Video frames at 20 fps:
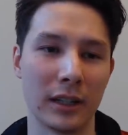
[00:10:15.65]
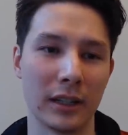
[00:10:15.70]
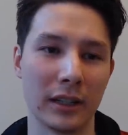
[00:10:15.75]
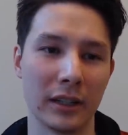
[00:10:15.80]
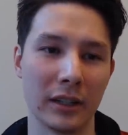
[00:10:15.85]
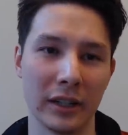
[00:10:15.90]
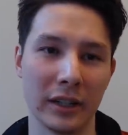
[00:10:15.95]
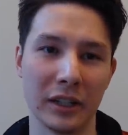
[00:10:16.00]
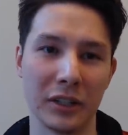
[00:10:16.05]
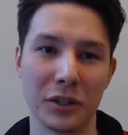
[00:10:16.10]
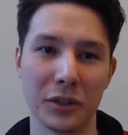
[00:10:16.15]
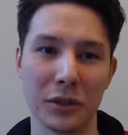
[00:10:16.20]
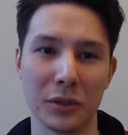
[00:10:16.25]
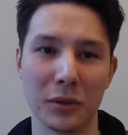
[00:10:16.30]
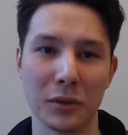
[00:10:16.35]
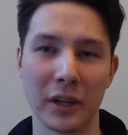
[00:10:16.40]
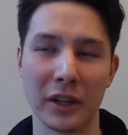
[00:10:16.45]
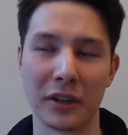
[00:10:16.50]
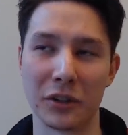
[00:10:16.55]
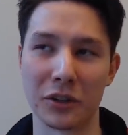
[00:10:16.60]
uh,
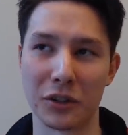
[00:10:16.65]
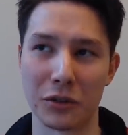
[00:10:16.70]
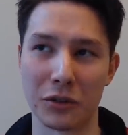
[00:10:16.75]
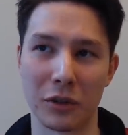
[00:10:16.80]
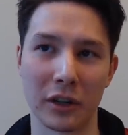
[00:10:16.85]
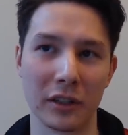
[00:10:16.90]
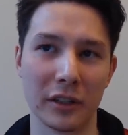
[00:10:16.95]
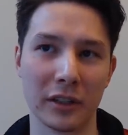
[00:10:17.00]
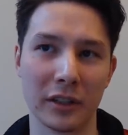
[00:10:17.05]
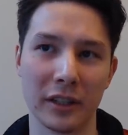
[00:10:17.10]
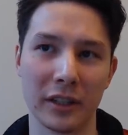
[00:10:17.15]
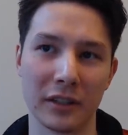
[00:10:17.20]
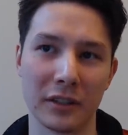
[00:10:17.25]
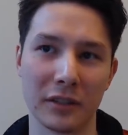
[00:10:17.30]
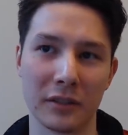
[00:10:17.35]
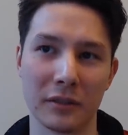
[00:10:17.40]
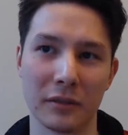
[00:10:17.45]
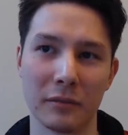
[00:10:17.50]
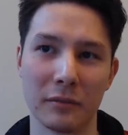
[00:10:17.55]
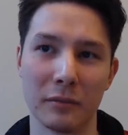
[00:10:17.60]
into and they're struggling
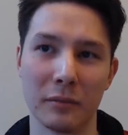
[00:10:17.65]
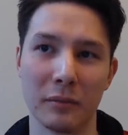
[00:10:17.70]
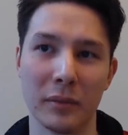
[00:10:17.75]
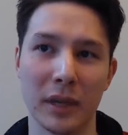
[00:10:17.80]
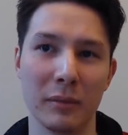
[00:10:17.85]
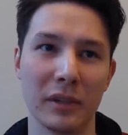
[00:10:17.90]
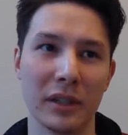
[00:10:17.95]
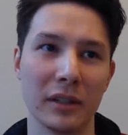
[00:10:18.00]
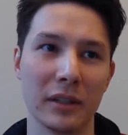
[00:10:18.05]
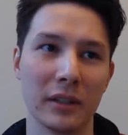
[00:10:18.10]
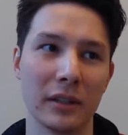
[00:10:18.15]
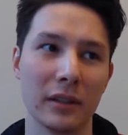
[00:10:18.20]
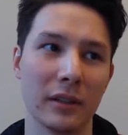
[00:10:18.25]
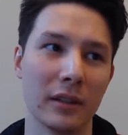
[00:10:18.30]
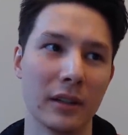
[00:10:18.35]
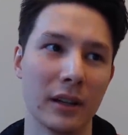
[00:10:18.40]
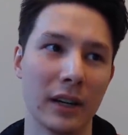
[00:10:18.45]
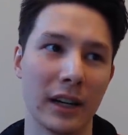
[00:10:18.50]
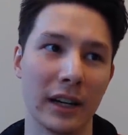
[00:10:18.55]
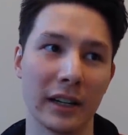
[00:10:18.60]
in maybe
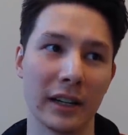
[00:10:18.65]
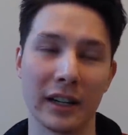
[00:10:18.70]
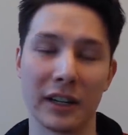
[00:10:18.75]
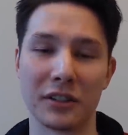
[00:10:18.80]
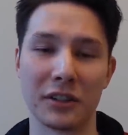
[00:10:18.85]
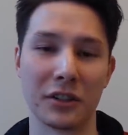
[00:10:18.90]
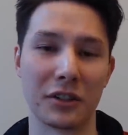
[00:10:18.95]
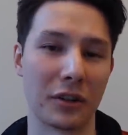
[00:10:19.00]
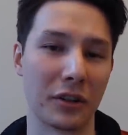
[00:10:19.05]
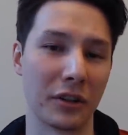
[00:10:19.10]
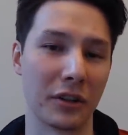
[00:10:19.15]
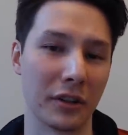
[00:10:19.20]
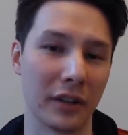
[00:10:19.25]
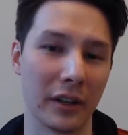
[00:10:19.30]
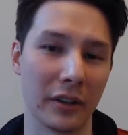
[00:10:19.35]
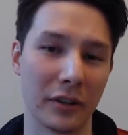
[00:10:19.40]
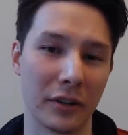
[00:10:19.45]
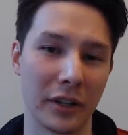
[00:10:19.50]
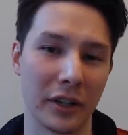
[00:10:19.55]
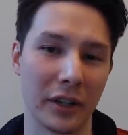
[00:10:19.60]
against a certain
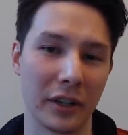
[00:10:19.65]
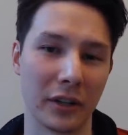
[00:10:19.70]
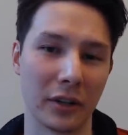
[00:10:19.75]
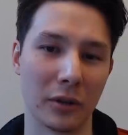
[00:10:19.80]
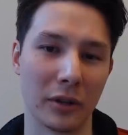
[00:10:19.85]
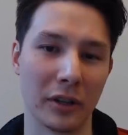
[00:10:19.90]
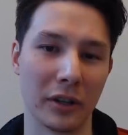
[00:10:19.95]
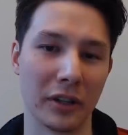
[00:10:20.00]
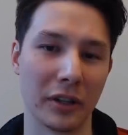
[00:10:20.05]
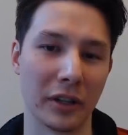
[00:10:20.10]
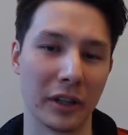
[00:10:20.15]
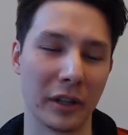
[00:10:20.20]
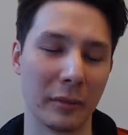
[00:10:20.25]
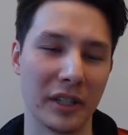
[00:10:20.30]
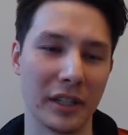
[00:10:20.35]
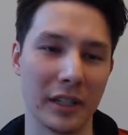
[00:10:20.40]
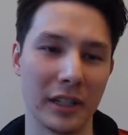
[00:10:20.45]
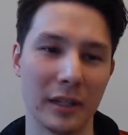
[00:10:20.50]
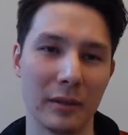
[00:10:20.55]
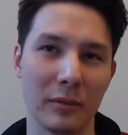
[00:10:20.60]
other hero on the
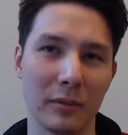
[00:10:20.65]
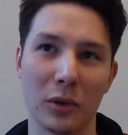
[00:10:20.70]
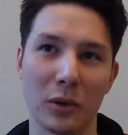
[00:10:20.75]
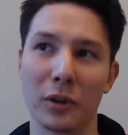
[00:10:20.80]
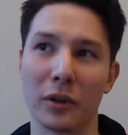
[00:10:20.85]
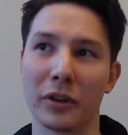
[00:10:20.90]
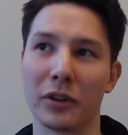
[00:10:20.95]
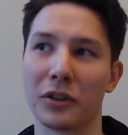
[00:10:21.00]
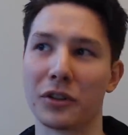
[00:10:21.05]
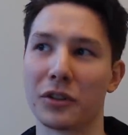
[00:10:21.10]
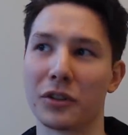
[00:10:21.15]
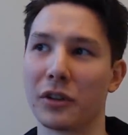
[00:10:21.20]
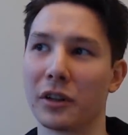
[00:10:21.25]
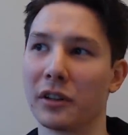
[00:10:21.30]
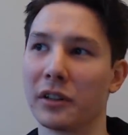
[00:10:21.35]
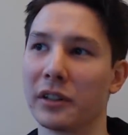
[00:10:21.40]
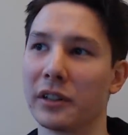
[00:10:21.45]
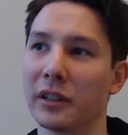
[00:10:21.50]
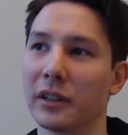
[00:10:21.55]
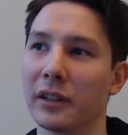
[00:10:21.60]
enemy team, or they're
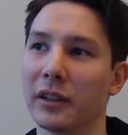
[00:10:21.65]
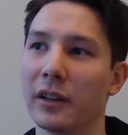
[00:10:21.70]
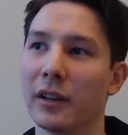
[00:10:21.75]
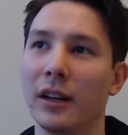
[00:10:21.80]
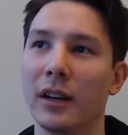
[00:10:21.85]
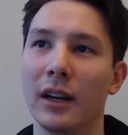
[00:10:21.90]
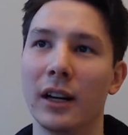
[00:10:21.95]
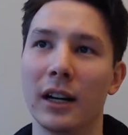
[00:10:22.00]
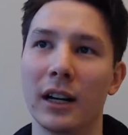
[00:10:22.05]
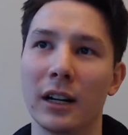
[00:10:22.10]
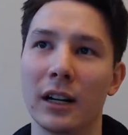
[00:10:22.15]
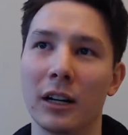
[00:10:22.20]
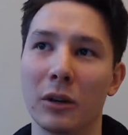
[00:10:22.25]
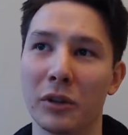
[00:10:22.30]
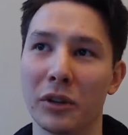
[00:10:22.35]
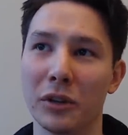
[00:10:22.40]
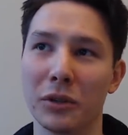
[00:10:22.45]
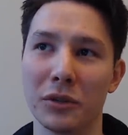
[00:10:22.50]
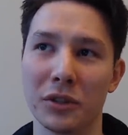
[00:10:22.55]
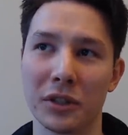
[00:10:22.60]
struggling uh,
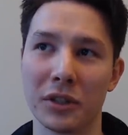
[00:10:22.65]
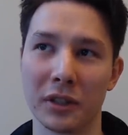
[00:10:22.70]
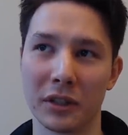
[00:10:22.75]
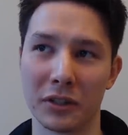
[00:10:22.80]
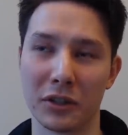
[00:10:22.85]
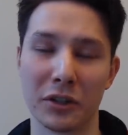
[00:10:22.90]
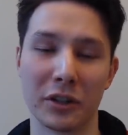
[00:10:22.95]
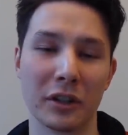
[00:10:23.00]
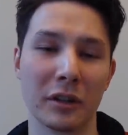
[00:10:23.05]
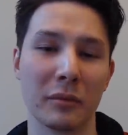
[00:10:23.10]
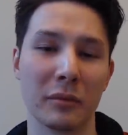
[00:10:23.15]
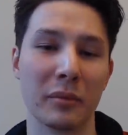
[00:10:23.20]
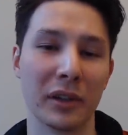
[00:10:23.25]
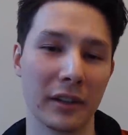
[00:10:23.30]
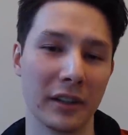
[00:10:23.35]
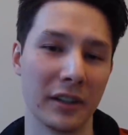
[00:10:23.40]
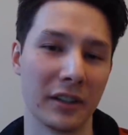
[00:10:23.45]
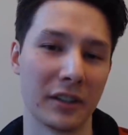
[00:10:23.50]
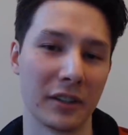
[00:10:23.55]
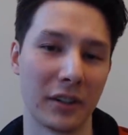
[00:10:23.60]
with using certain
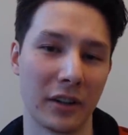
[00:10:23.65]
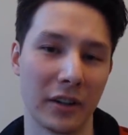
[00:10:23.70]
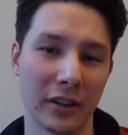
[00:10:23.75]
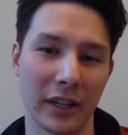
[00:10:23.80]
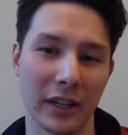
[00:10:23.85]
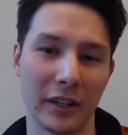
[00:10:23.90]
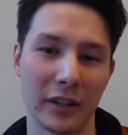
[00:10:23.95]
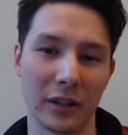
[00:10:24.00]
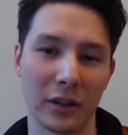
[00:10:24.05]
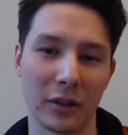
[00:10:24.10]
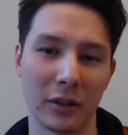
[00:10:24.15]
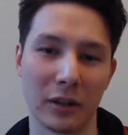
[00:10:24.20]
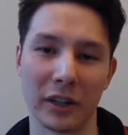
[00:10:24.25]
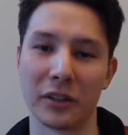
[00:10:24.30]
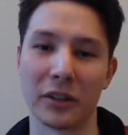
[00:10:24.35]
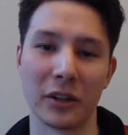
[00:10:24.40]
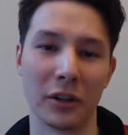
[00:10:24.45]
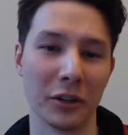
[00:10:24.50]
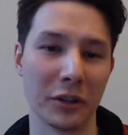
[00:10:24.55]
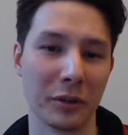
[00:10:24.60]
abilities on that hero,
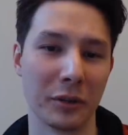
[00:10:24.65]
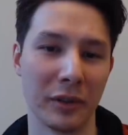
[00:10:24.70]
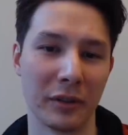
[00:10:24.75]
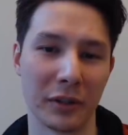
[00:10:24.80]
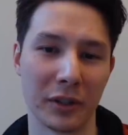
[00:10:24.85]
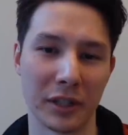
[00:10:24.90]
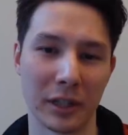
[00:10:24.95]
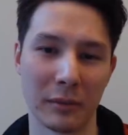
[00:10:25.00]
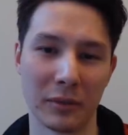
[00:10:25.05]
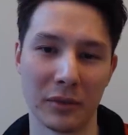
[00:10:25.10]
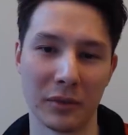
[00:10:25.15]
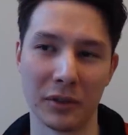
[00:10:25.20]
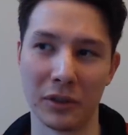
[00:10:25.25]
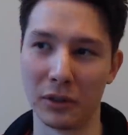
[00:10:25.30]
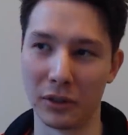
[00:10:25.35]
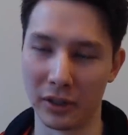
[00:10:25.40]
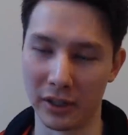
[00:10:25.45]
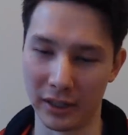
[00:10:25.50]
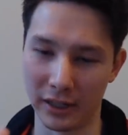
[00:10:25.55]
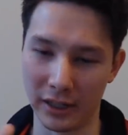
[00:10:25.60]
like their ultimate, for example,
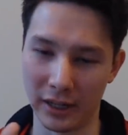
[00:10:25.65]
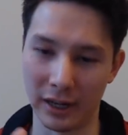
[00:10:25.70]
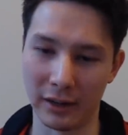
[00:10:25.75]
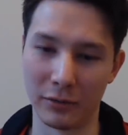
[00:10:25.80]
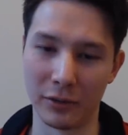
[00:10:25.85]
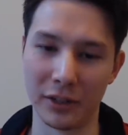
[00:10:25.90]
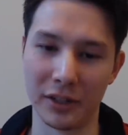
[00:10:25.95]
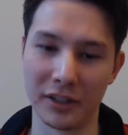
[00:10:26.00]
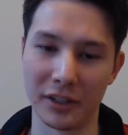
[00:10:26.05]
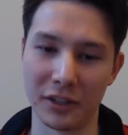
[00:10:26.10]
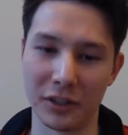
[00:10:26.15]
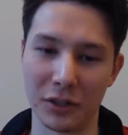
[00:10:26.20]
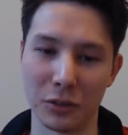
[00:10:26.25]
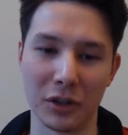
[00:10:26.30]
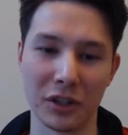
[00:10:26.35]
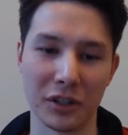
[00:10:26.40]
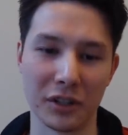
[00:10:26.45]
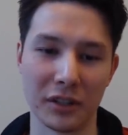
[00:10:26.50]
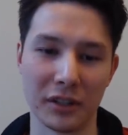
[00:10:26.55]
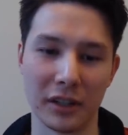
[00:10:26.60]
you look at every
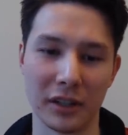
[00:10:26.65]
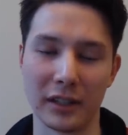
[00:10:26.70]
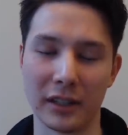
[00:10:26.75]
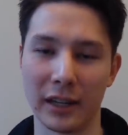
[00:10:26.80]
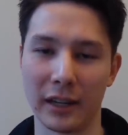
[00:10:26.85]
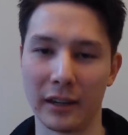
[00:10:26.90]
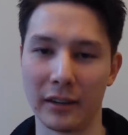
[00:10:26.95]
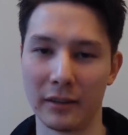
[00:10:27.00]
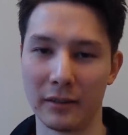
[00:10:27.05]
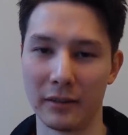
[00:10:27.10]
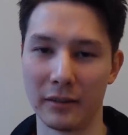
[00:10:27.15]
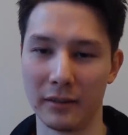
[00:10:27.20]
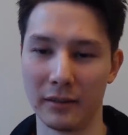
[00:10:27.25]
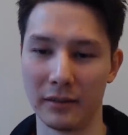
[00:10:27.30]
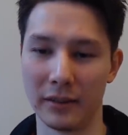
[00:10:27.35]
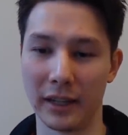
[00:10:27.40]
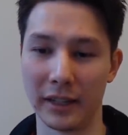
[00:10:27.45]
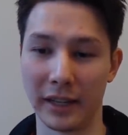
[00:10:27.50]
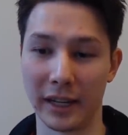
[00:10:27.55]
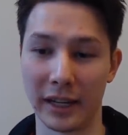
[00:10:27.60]
situation that that
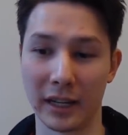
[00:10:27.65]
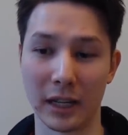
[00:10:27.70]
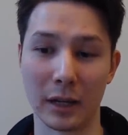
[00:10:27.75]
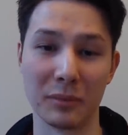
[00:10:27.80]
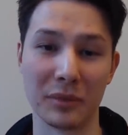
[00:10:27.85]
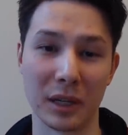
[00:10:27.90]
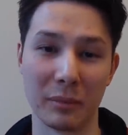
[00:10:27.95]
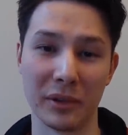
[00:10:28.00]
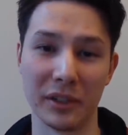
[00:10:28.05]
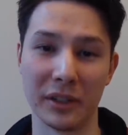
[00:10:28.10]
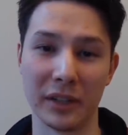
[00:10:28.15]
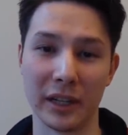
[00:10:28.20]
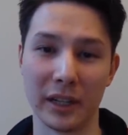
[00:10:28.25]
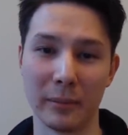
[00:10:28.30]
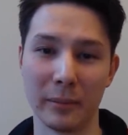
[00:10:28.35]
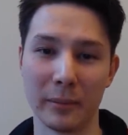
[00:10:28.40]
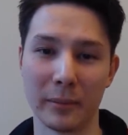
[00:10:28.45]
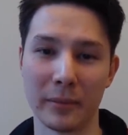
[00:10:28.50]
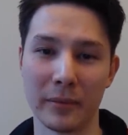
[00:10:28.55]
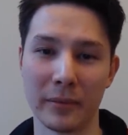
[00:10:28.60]
that, that comes up in
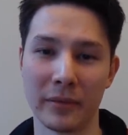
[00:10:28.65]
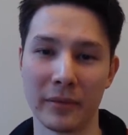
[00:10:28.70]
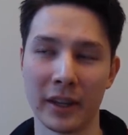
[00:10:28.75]
game,